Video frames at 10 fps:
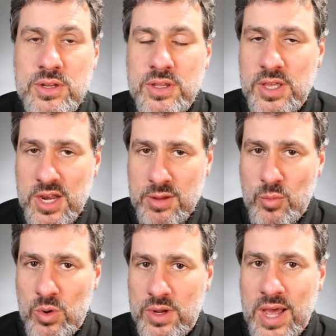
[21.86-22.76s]
in getting
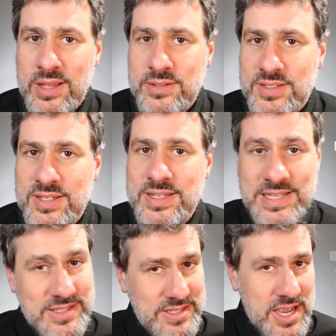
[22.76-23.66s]
more guidance and
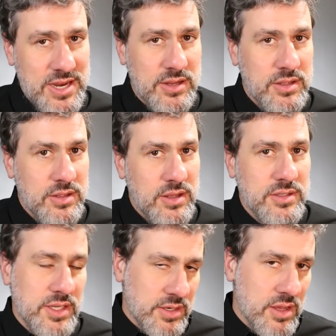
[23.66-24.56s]
insight on
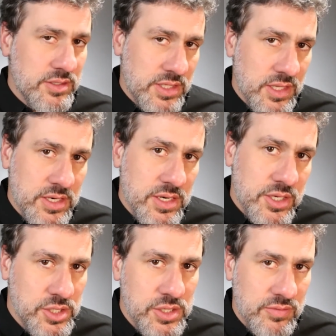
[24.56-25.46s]
technology-led
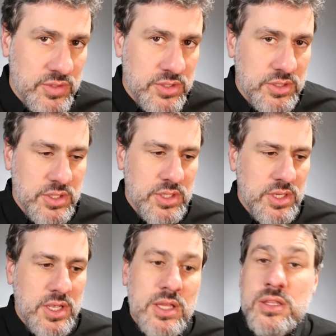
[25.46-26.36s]
initiatives,
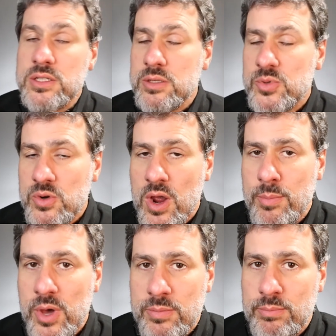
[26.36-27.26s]
hit the subscribe
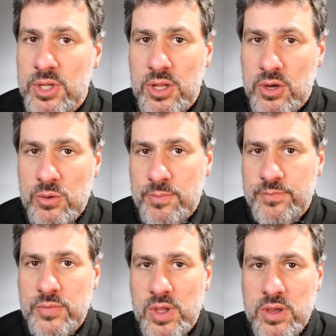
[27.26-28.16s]
button below
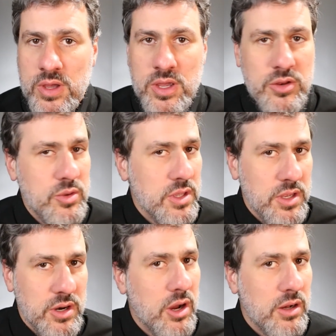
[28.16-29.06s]
and you can
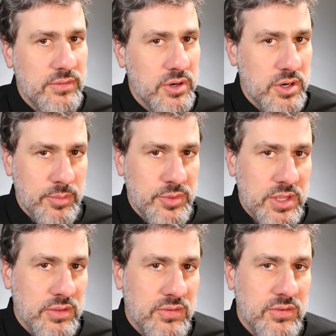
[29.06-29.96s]
get all of our
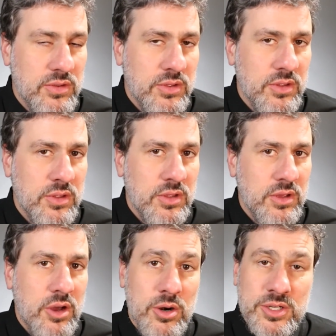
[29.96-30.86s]
updates
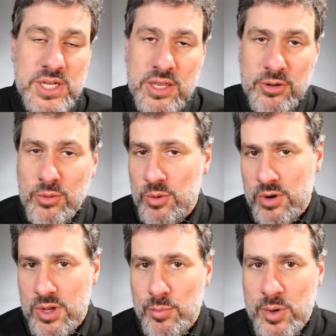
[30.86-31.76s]
on our channel or
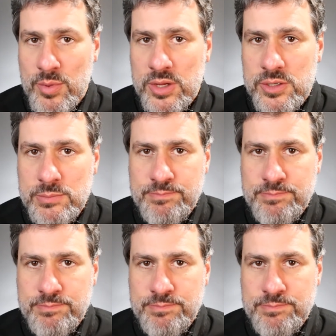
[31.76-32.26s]
our company page.